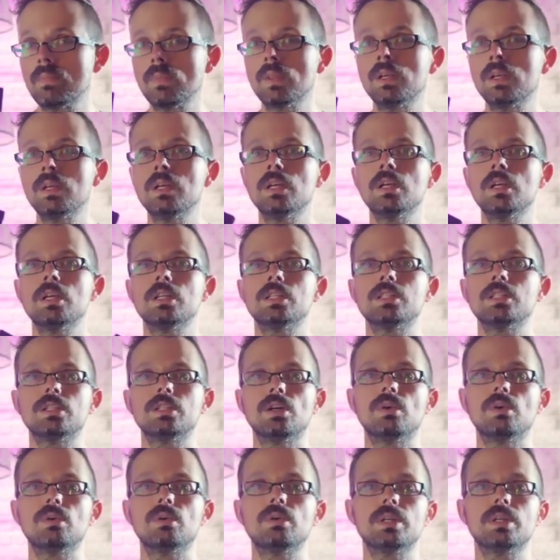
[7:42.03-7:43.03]
So
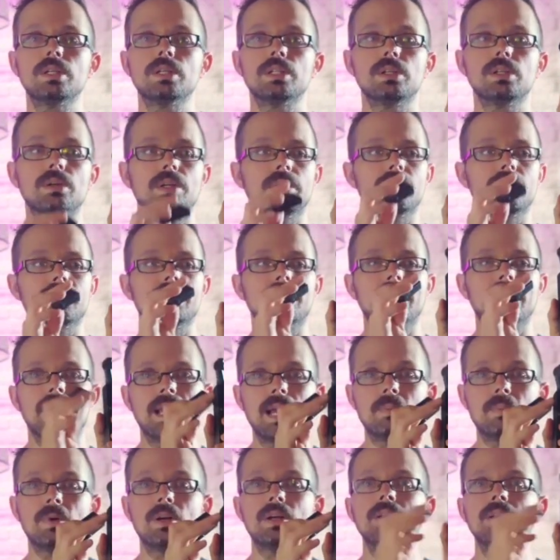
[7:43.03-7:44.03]
you'll get the camera,
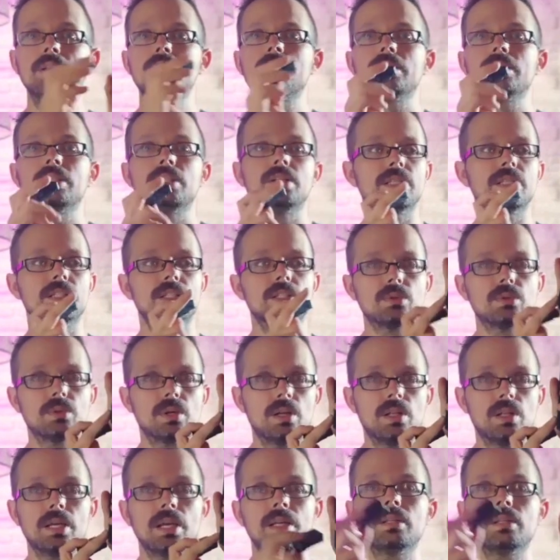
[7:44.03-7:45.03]
you get the Do It All
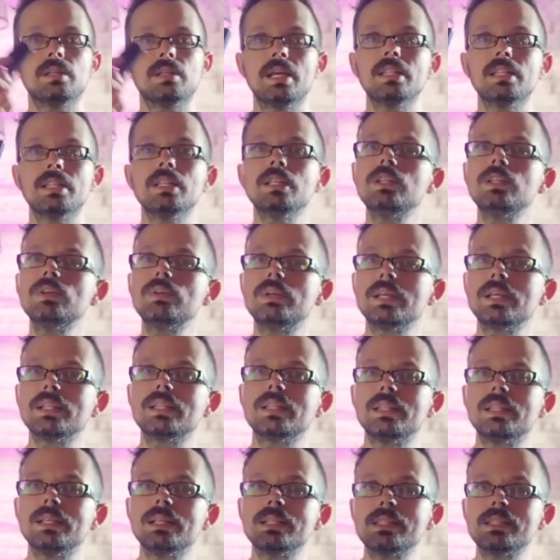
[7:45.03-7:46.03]
handle, and then you
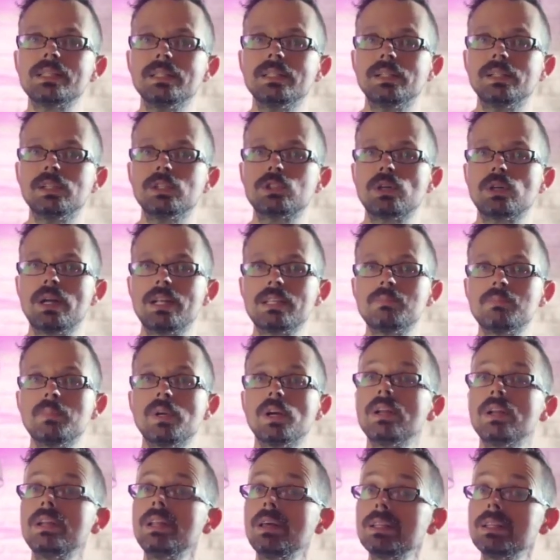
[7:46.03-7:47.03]
get this little
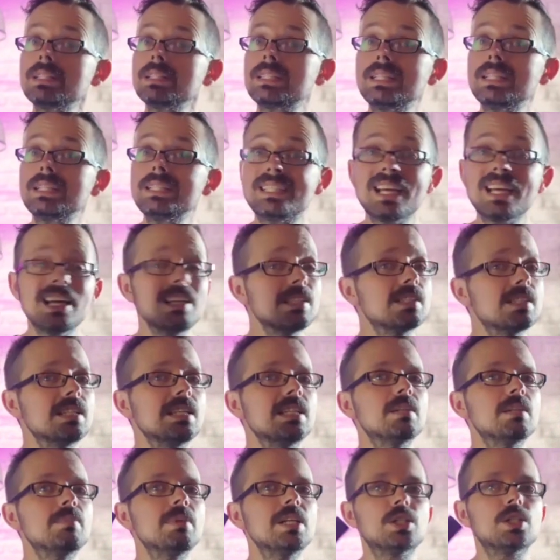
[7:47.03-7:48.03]
transmitter. Now this thing does
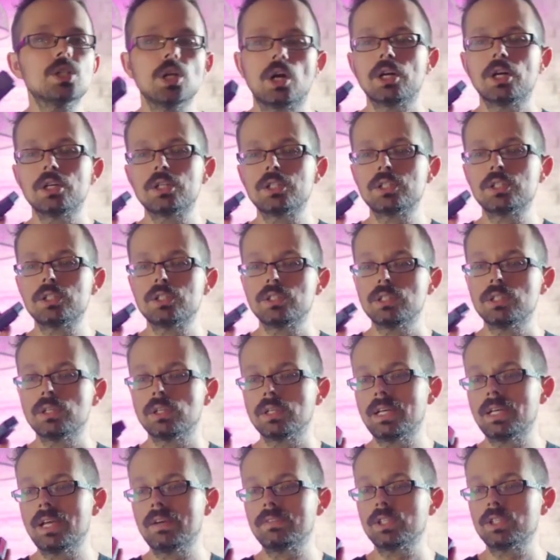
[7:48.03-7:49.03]
need to be charged, so you're
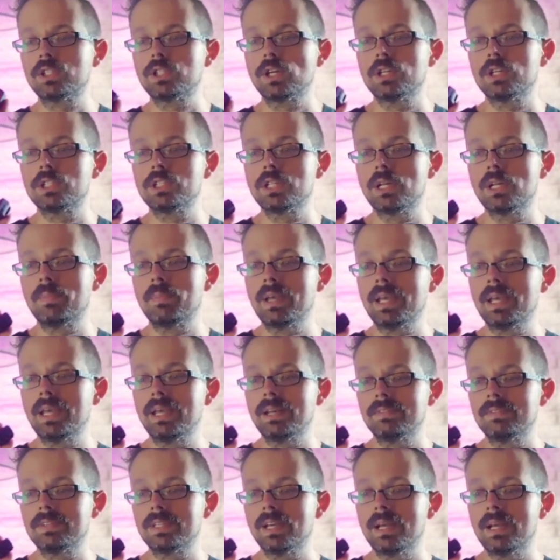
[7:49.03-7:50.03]
gonna have to charge it up ahead
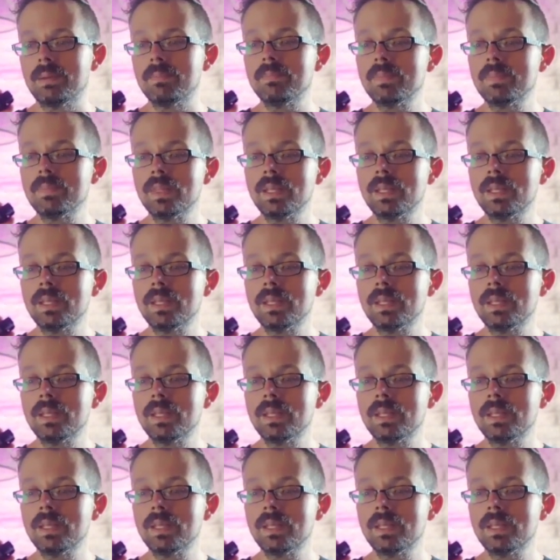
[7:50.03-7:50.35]
of time.